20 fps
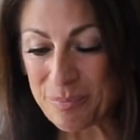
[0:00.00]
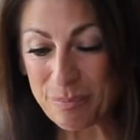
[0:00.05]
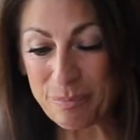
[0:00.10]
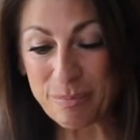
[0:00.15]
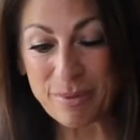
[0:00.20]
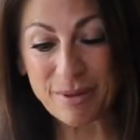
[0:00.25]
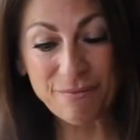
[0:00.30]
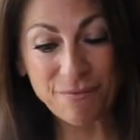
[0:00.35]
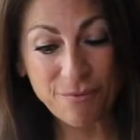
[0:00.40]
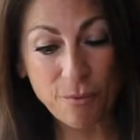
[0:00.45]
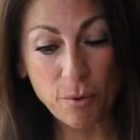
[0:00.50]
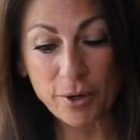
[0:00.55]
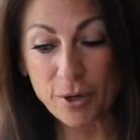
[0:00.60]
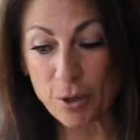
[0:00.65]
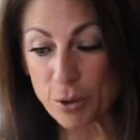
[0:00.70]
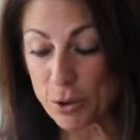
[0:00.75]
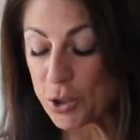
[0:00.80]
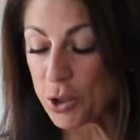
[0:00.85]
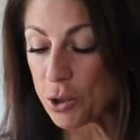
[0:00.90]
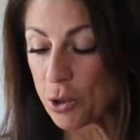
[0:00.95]
before
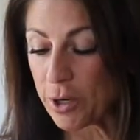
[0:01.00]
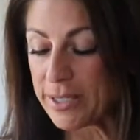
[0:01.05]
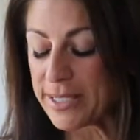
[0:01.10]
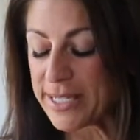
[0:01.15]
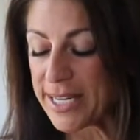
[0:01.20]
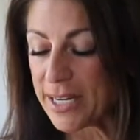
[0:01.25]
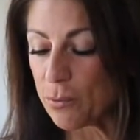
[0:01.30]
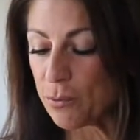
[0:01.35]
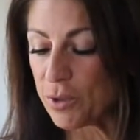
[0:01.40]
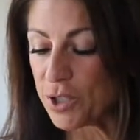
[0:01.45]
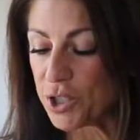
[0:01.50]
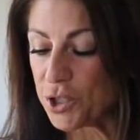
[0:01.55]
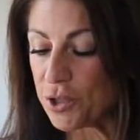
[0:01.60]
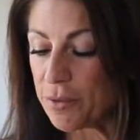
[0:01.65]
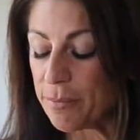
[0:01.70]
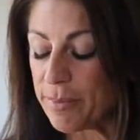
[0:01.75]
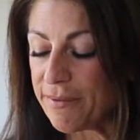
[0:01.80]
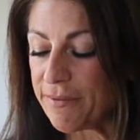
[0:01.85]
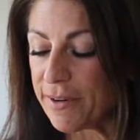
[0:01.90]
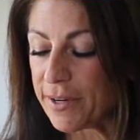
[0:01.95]
your start date, which
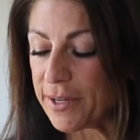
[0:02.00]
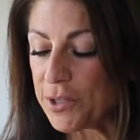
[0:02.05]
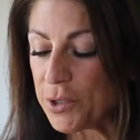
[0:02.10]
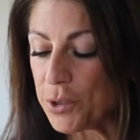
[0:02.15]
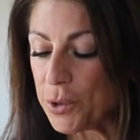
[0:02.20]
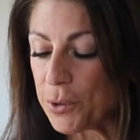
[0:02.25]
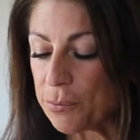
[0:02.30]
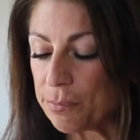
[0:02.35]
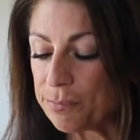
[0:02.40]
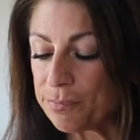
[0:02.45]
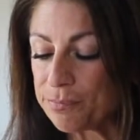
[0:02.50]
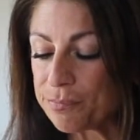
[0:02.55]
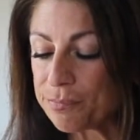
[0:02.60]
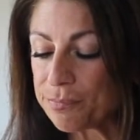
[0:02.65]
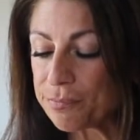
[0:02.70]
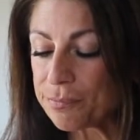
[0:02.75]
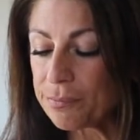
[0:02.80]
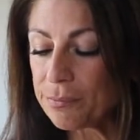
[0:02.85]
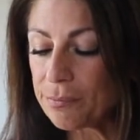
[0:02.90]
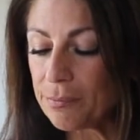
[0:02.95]
should be very soon.
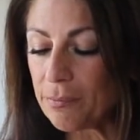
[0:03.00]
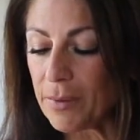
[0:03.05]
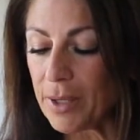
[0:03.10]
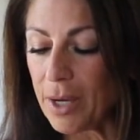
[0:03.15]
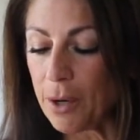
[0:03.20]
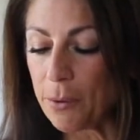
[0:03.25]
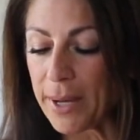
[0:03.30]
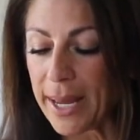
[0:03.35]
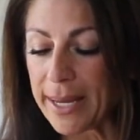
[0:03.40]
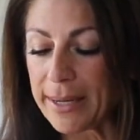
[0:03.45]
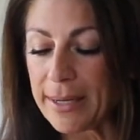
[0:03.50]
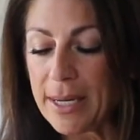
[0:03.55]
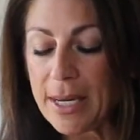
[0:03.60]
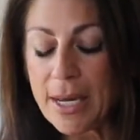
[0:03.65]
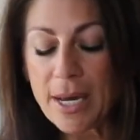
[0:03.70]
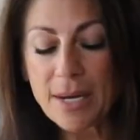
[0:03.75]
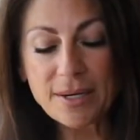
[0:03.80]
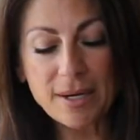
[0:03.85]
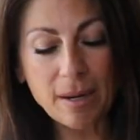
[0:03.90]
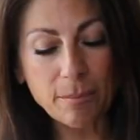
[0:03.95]
Okay,
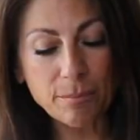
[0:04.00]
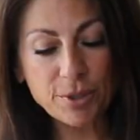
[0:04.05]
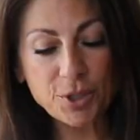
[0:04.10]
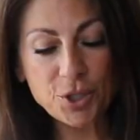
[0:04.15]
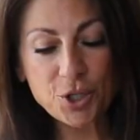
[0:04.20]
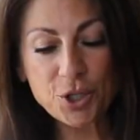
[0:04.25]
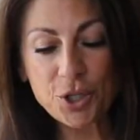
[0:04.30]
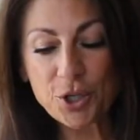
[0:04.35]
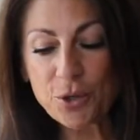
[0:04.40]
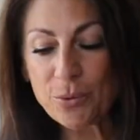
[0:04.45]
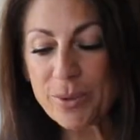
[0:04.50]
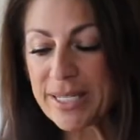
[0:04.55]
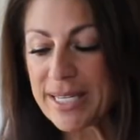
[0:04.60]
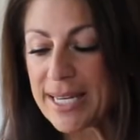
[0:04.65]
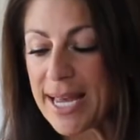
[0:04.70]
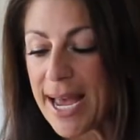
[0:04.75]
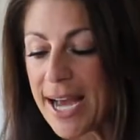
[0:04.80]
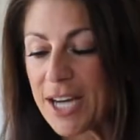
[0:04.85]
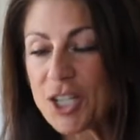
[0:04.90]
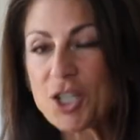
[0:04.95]
number two is
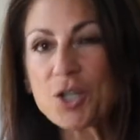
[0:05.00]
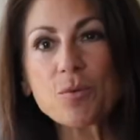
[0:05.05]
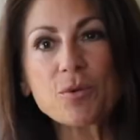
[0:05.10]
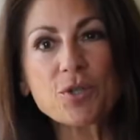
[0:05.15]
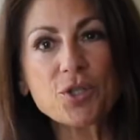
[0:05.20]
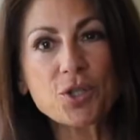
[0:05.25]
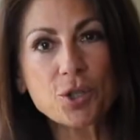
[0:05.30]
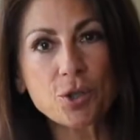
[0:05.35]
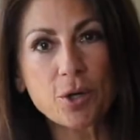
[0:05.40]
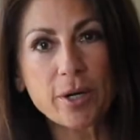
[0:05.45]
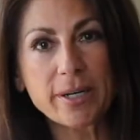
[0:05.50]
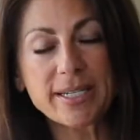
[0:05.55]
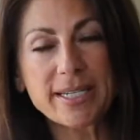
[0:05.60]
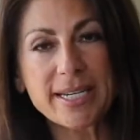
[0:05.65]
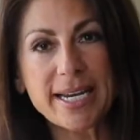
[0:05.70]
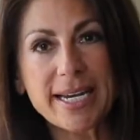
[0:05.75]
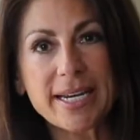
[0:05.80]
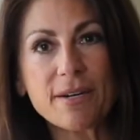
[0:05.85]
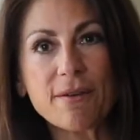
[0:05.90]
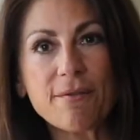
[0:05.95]
the actual start
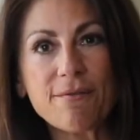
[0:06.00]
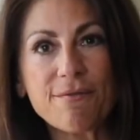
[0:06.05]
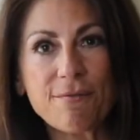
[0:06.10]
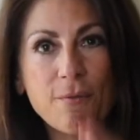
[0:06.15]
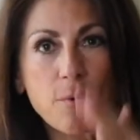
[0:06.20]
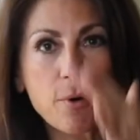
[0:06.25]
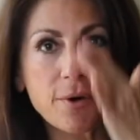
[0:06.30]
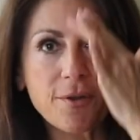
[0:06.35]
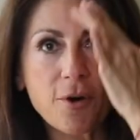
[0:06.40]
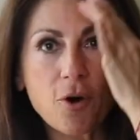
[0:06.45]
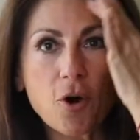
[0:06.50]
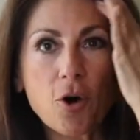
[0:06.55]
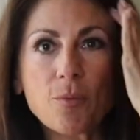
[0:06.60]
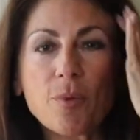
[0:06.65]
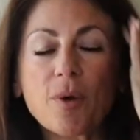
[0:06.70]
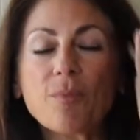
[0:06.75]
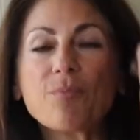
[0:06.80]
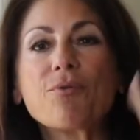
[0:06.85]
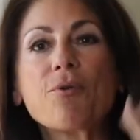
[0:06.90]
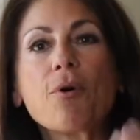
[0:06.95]
date for the
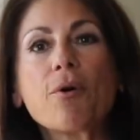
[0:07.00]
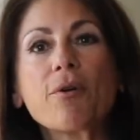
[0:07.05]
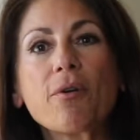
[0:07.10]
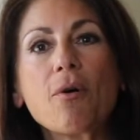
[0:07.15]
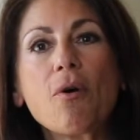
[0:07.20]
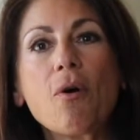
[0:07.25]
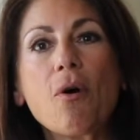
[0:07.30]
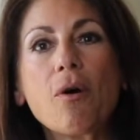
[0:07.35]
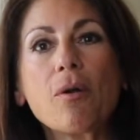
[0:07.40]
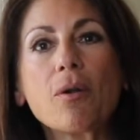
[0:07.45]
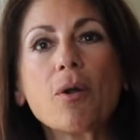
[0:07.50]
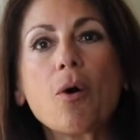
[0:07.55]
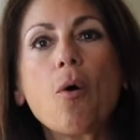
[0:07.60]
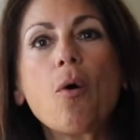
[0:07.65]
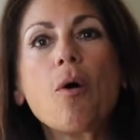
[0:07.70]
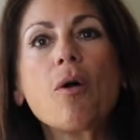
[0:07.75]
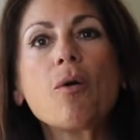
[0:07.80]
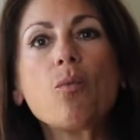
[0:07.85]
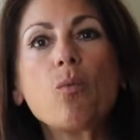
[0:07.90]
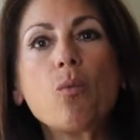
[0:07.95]
hormone protocol.
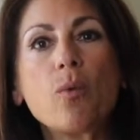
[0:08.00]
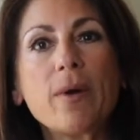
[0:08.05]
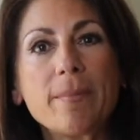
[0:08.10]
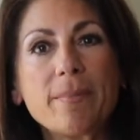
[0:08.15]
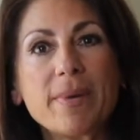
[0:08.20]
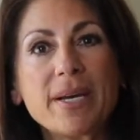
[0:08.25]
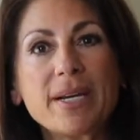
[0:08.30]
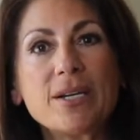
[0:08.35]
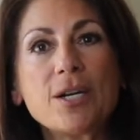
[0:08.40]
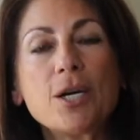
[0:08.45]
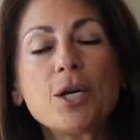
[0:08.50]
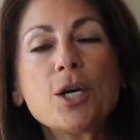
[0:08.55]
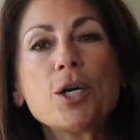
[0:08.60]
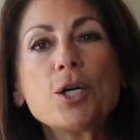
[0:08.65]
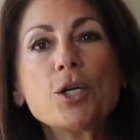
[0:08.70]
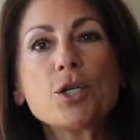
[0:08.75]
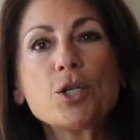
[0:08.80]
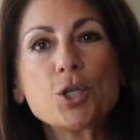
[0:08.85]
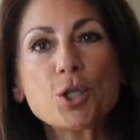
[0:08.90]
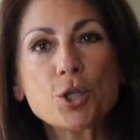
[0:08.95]
All women
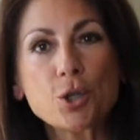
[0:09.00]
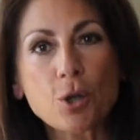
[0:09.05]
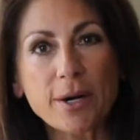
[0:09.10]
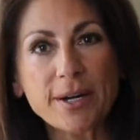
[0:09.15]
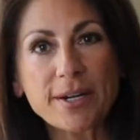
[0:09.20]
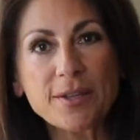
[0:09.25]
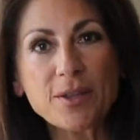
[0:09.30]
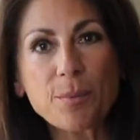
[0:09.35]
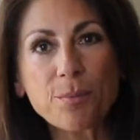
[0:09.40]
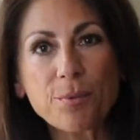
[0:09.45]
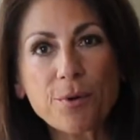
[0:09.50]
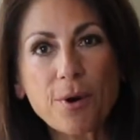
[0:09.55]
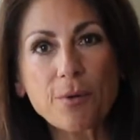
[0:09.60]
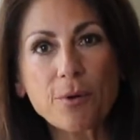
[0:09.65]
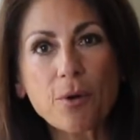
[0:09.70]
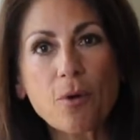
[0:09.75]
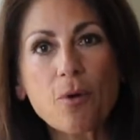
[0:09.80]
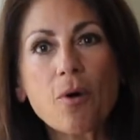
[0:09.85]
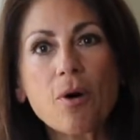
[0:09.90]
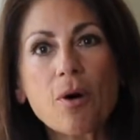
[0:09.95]
starting the
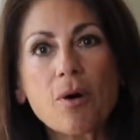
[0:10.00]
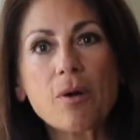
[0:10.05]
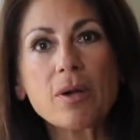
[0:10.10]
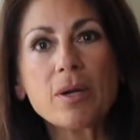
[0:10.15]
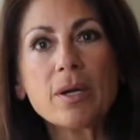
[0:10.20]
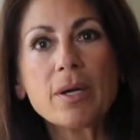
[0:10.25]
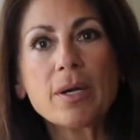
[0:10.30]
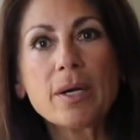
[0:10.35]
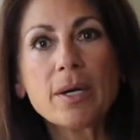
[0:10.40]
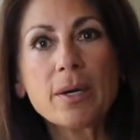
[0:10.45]
protocol